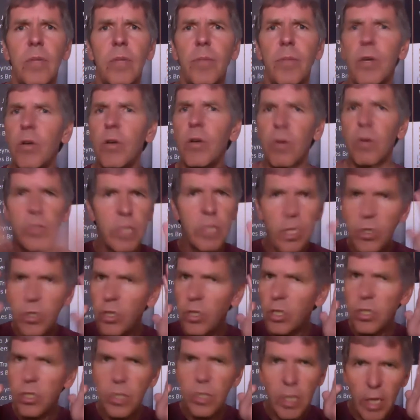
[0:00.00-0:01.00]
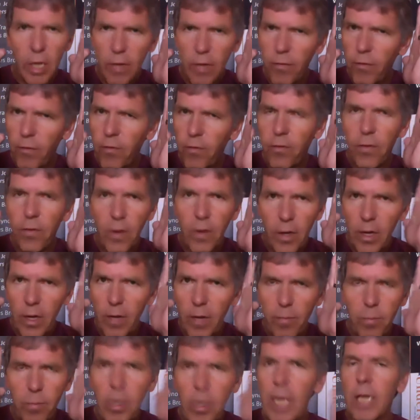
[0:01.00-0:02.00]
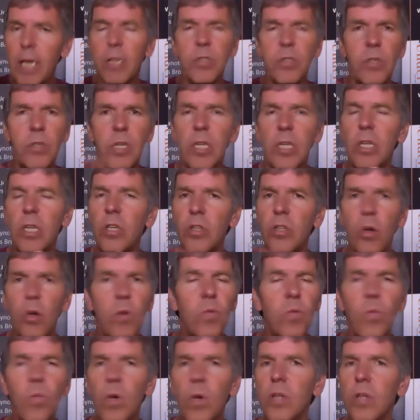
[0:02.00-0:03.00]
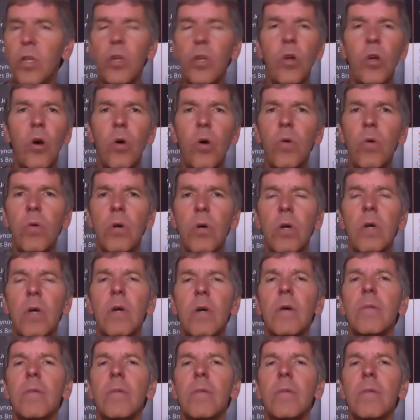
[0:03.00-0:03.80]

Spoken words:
because they just have blinkers on and they don't want to know,